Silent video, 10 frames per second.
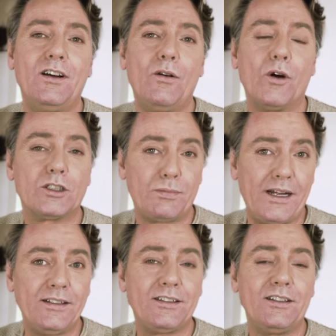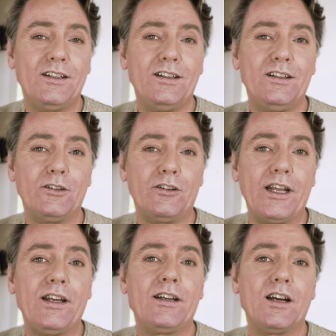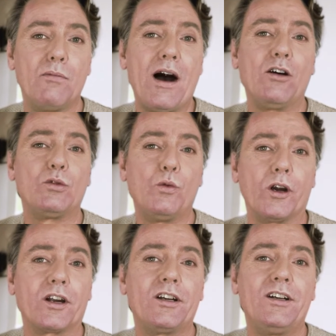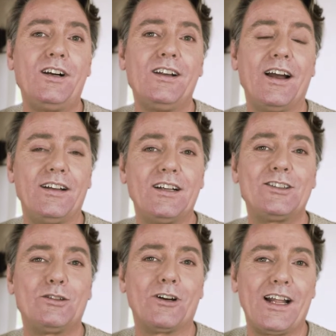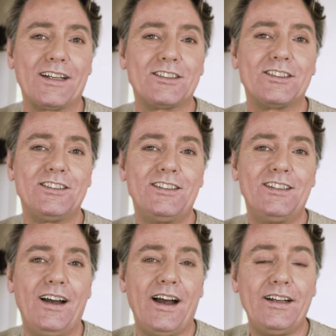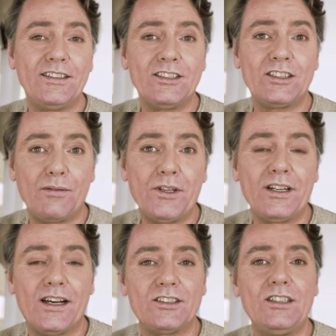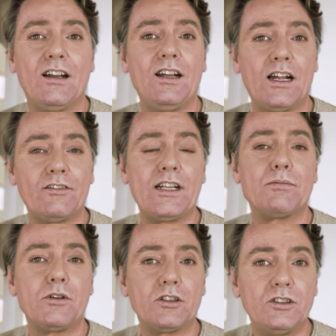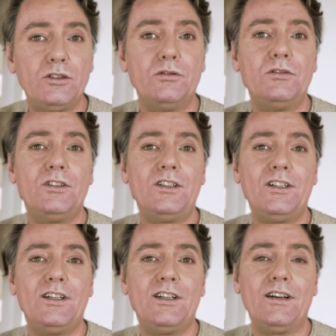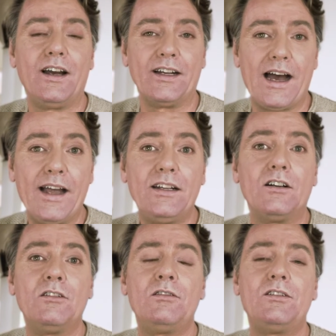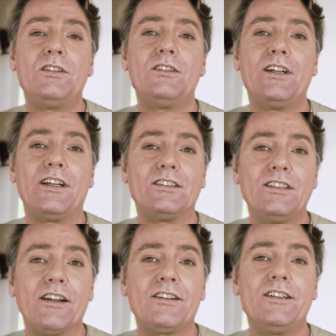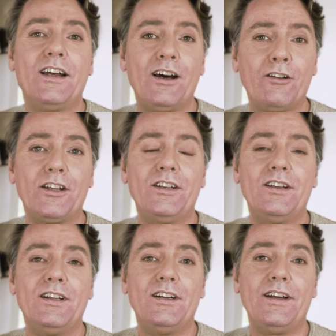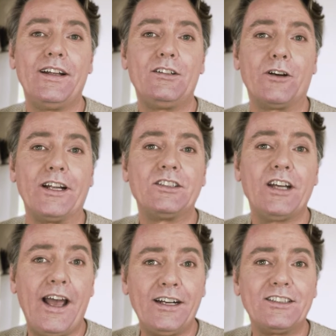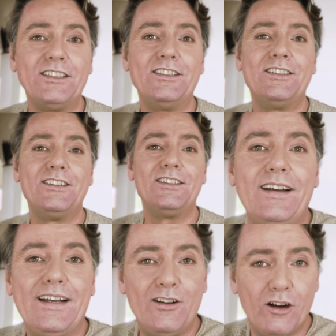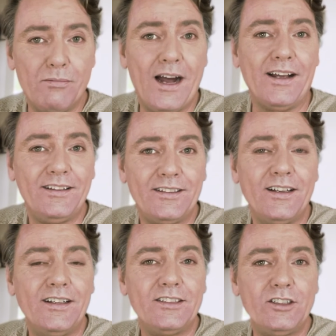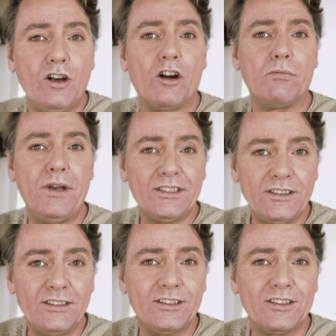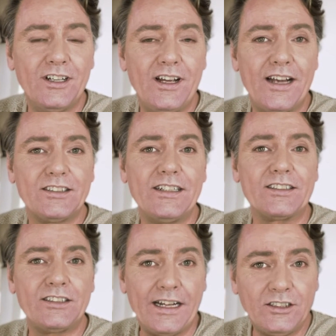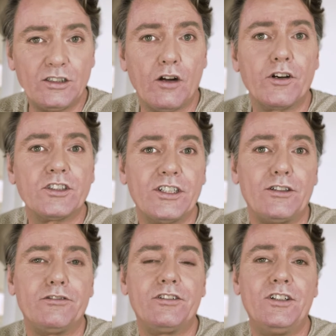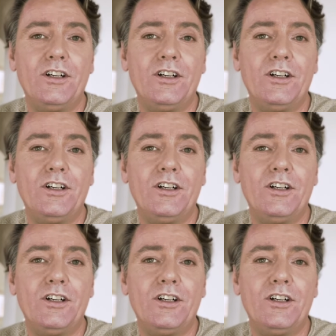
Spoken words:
was spent to think about work and not to relax. And this is something I see a lot of entrepreneurs do. And I know that it's not healthy. It drains energy. In her mind, she saw her business as an extension of herself,